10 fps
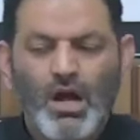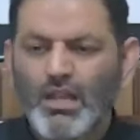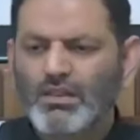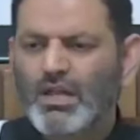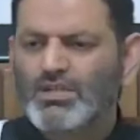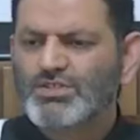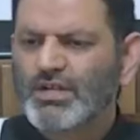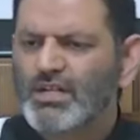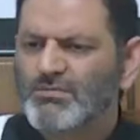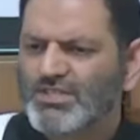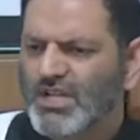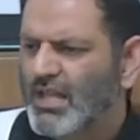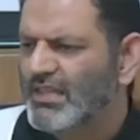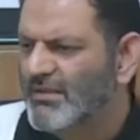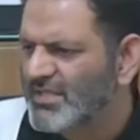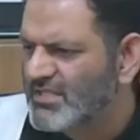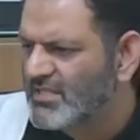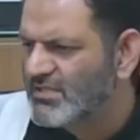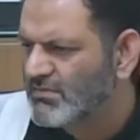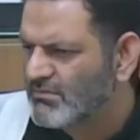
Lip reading: Allah's ilm is unlimited.